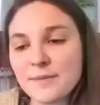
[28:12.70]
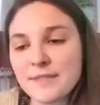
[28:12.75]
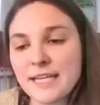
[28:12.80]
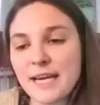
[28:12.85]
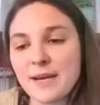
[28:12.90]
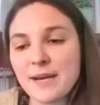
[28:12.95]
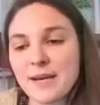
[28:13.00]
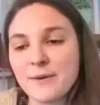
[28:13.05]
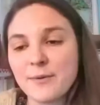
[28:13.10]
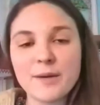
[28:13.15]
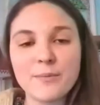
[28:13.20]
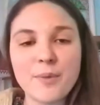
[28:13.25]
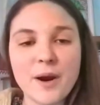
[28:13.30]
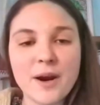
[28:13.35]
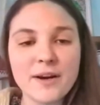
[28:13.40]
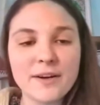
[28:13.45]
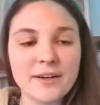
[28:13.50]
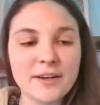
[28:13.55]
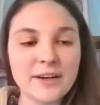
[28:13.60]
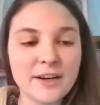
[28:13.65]
we can
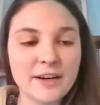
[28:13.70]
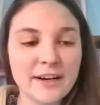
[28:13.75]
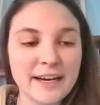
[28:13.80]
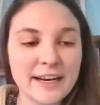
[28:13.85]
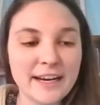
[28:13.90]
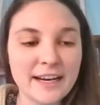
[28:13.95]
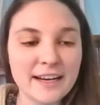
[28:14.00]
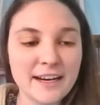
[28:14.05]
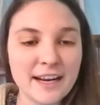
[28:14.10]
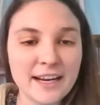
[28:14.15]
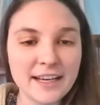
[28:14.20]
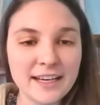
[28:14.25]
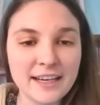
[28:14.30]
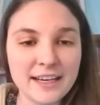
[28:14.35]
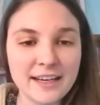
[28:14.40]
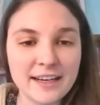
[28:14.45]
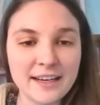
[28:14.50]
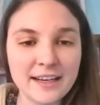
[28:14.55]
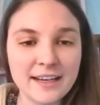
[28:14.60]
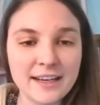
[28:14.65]
partner and I
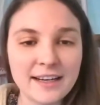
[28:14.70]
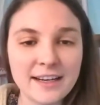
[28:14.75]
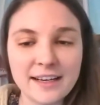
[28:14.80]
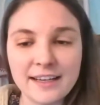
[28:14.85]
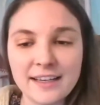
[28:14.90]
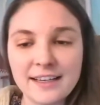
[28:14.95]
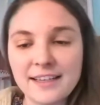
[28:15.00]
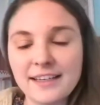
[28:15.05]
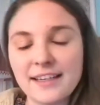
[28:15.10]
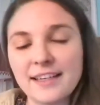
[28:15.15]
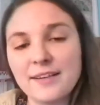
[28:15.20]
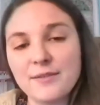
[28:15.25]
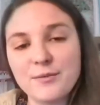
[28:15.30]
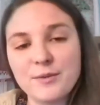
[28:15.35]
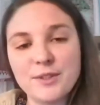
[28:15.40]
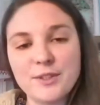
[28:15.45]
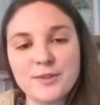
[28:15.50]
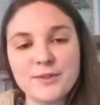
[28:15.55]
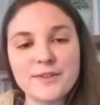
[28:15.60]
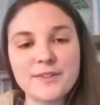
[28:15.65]
can
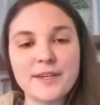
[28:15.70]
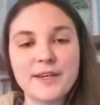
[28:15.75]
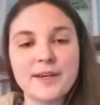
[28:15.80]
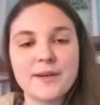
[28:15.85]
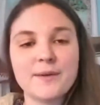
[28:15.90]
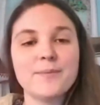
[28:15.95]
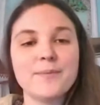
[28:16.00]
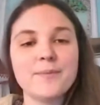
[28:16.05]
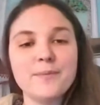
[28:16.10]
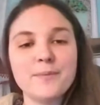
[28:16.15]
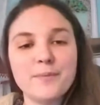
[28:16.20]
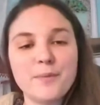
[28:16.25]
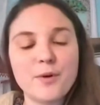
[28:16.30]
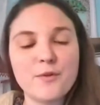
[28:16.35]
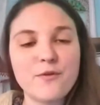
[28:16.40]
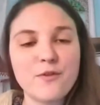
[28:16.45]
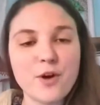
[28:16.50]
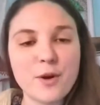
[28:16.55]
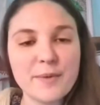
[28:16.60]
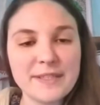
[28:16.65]
do some
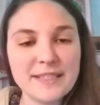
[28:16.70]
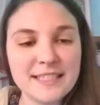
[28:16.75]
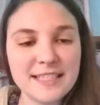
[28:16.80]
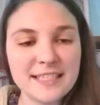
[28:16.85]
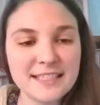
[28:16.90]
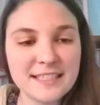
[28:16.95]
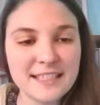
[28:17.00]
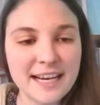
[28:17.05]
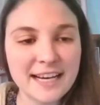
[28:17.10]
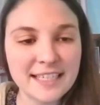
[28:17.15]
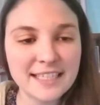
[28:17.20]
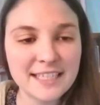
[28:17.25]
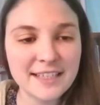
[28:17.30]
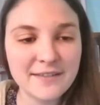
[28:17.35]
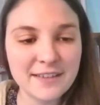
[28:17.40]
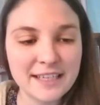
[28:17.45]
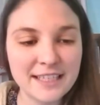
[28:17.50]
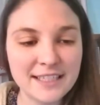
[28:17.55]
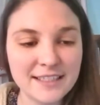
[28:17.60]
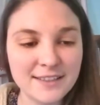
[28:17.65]
performances and
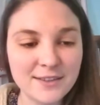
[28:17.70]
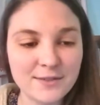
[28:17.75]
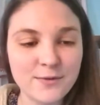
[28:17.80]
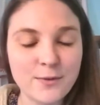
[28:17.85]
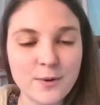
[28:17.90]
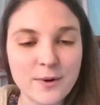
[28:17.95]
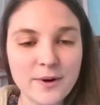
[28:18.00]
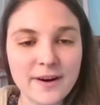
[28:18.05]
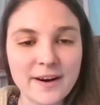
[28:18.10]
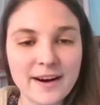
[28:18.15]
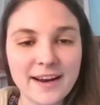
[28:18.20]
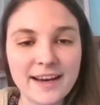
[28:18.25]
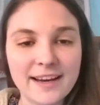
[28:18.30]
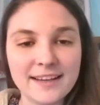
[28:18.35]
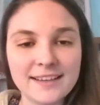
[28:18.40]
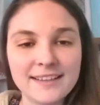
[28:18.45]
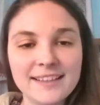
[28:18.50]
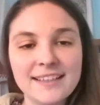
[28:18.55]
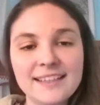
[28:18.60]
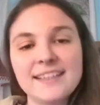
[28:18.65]
activities for a
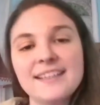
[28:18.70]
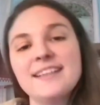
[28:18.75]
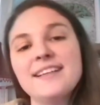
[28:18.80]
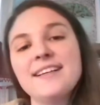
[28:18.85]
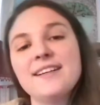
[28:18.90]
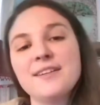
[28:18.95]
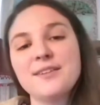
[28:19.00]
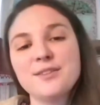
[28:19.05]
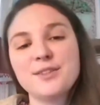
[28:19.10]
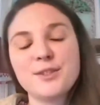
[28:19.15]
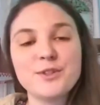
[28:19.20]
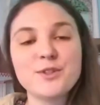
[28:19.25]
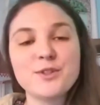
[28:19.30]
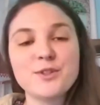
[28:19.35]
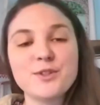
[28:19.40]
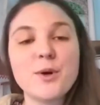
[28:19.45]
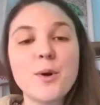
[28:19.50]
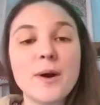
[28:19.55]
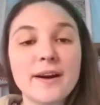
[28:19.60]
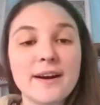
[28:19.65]

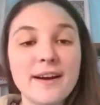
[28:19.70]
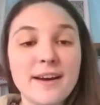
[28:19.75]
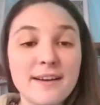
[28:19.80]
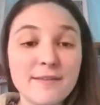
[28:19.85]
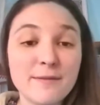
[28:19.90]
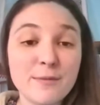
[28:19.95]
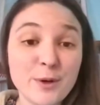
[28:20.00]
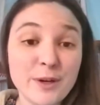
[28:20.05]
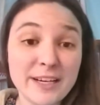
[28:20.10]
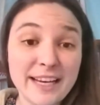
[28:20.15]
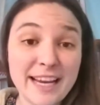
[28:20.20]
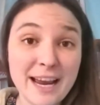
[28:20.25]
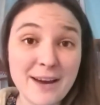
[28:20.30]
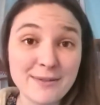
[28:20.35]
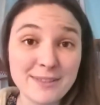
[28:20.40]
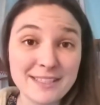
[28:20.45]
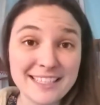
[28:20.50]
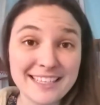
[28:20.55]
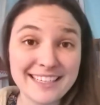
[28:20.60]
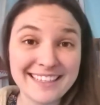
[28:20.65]
tour of Marin
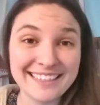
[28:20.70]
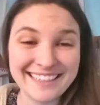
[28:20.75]
County.